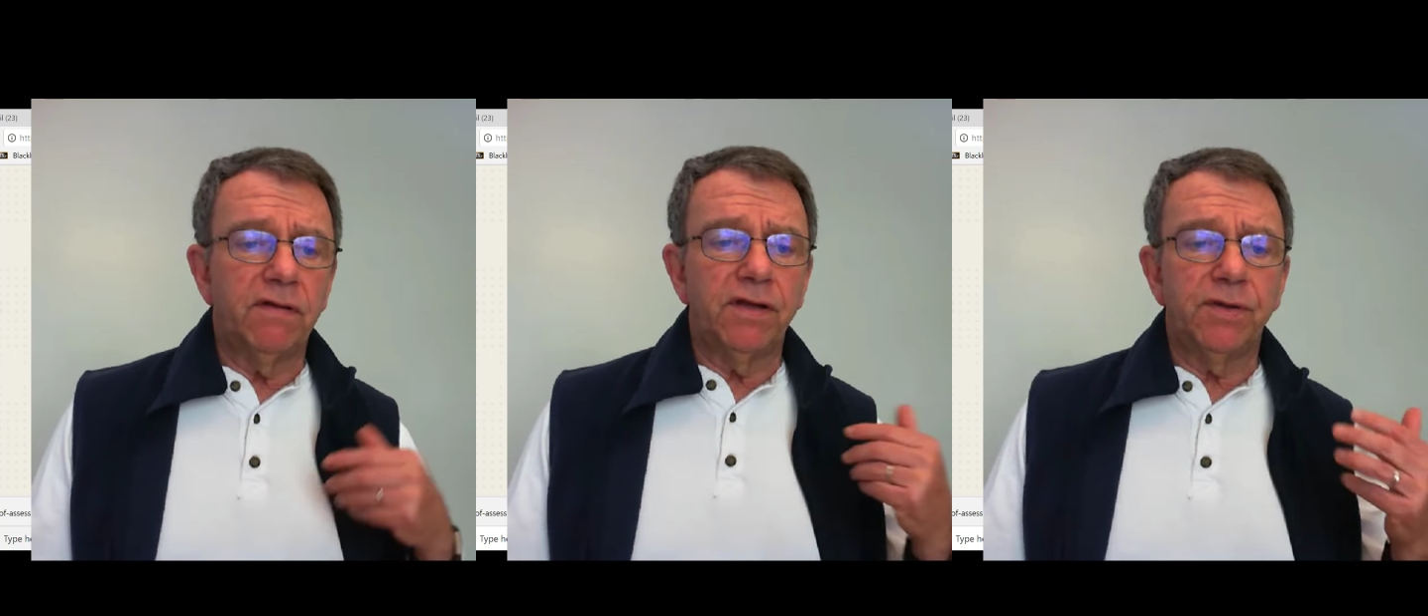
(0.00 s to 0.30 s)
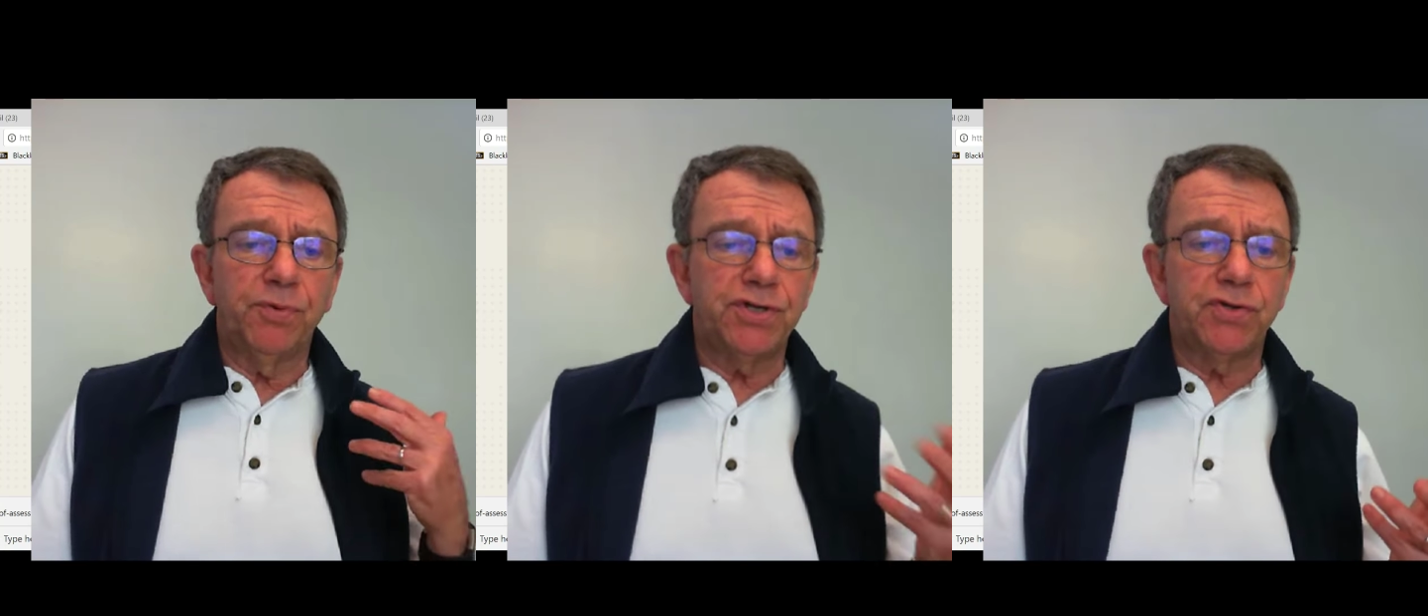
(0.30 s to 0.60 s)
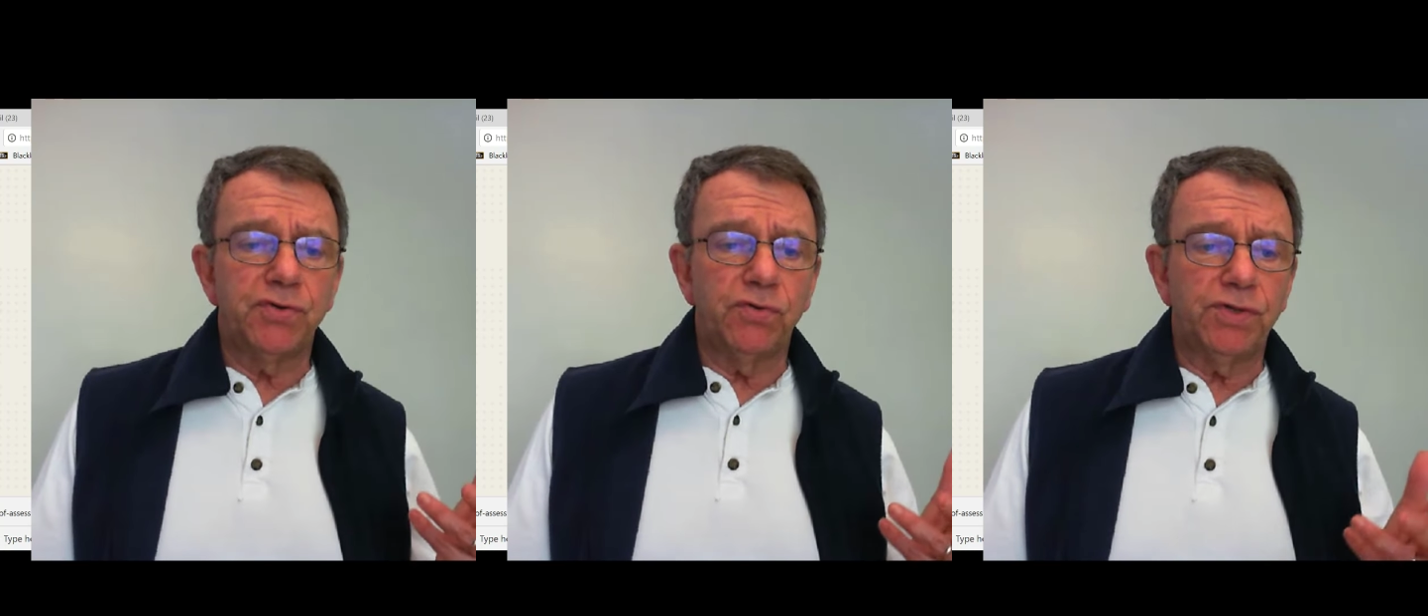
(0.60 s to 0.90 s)
the
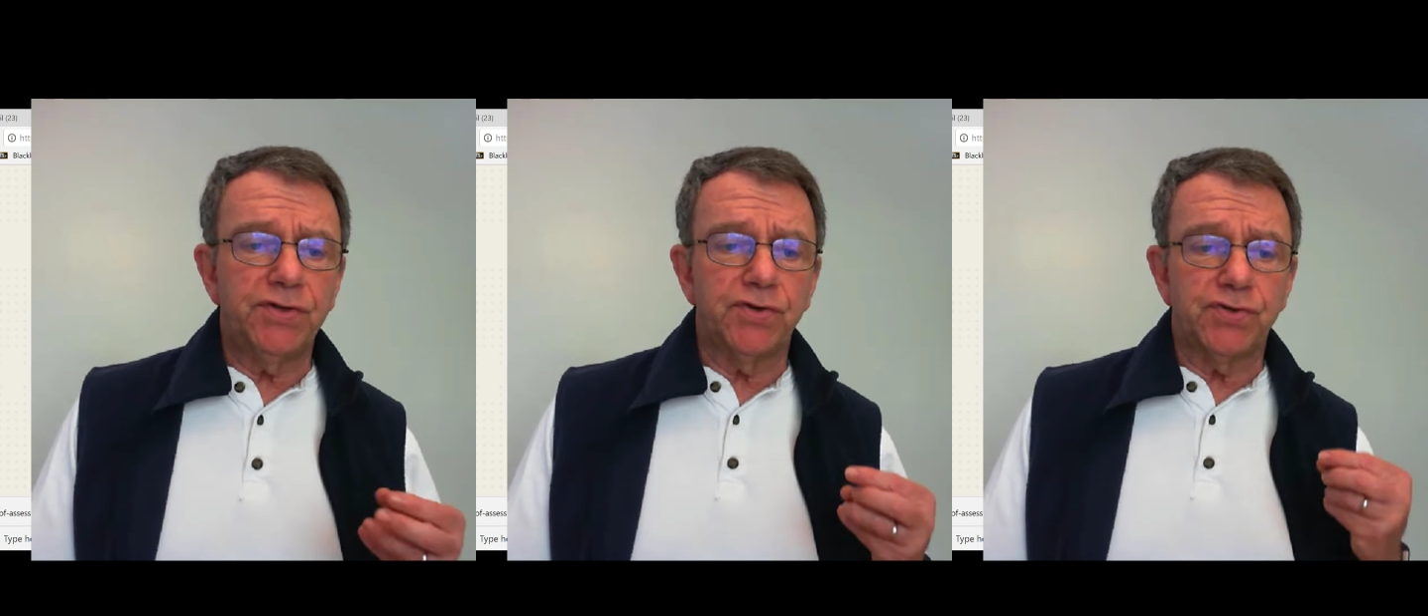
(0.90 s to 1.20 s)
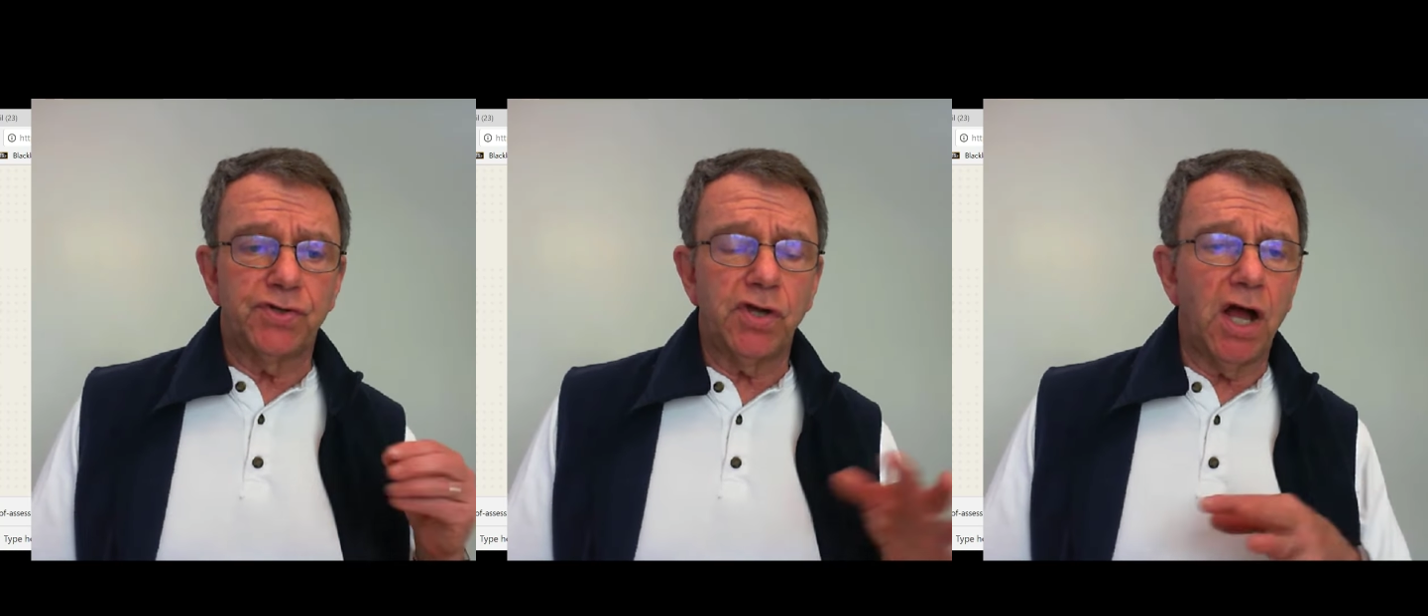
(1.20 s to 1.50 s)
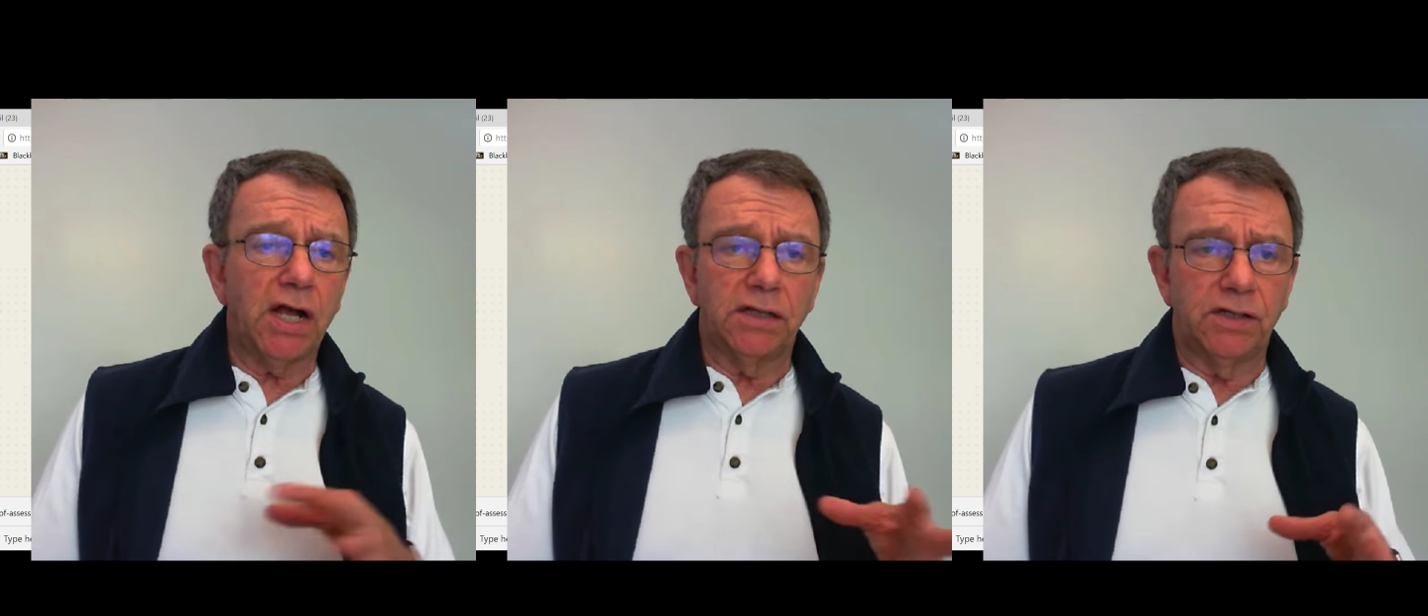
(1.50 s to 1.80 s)
preschool teachers to
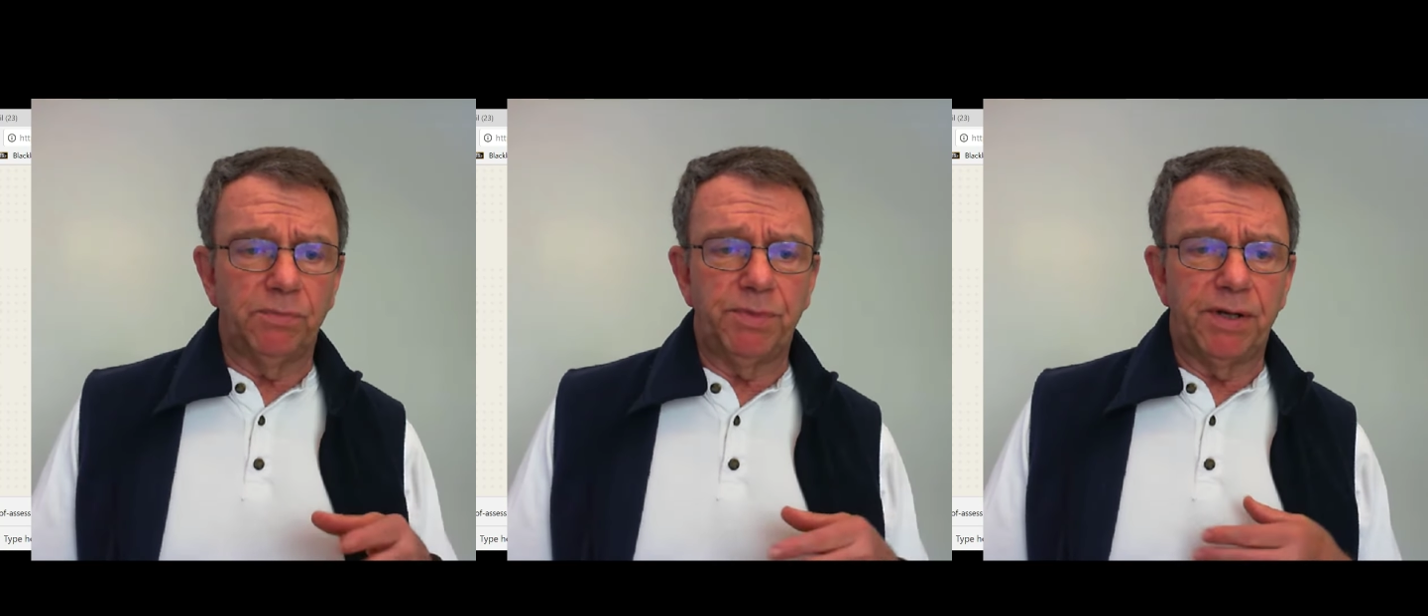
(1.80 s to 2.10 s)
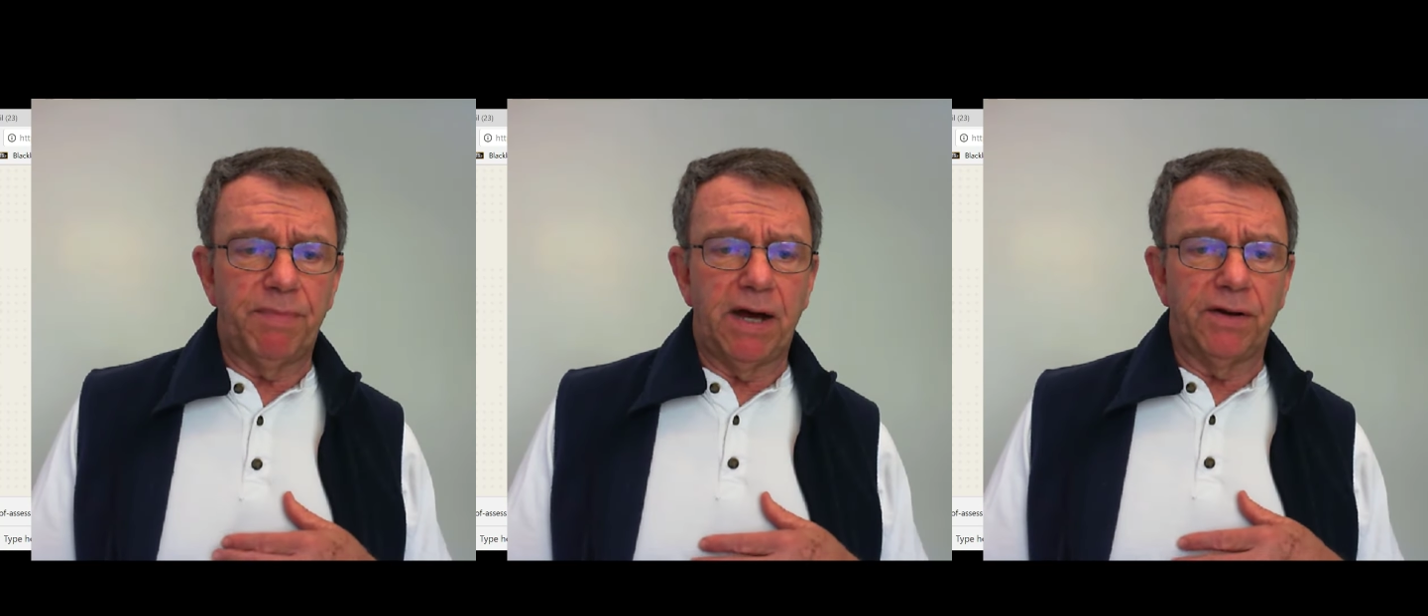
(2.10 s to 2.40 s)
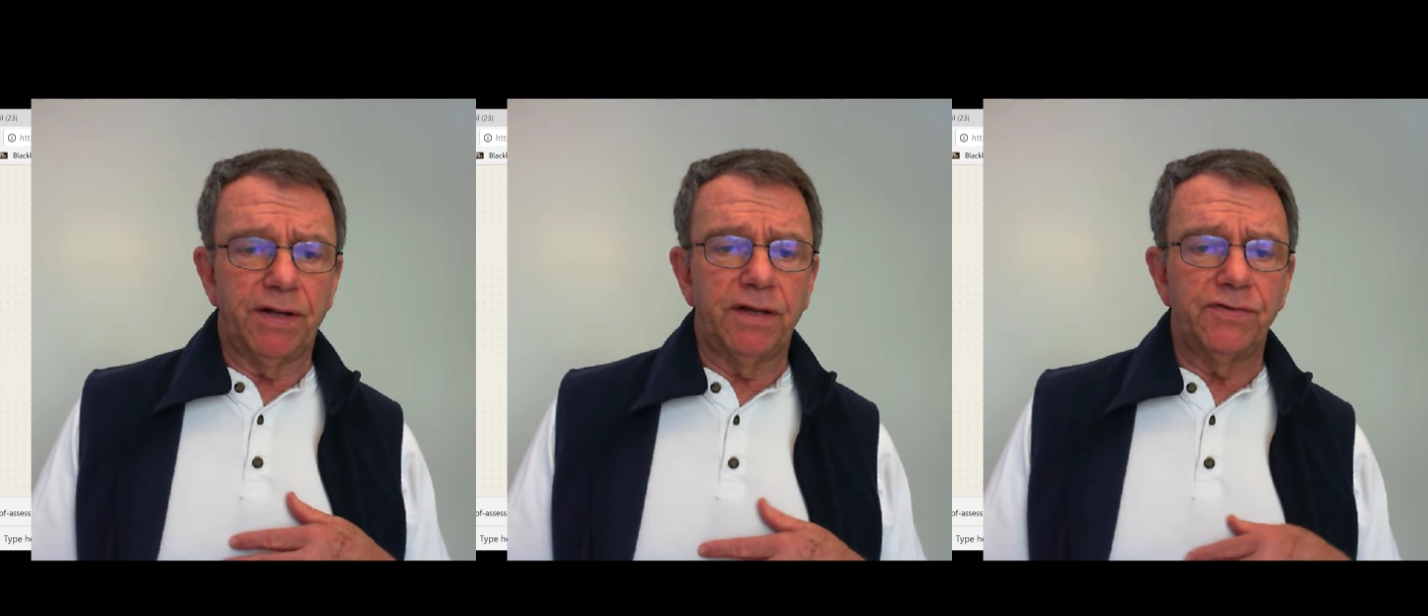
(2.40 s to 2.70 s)
talk a little bit
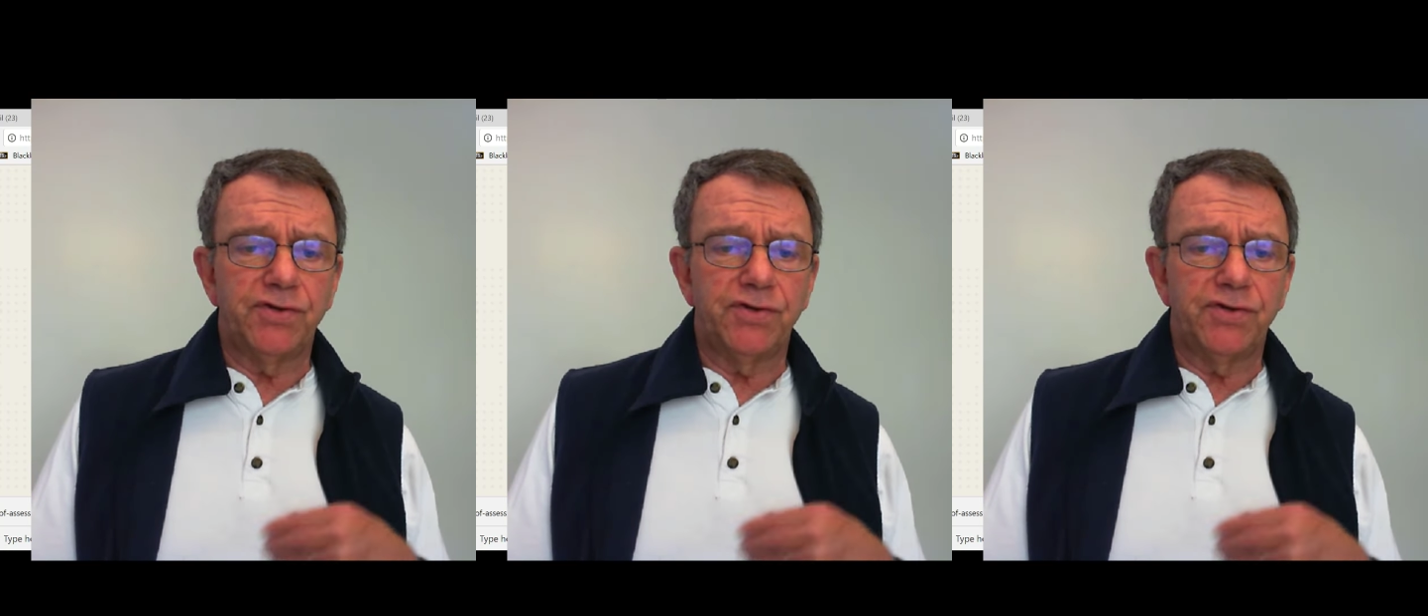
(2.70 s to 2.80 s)
about it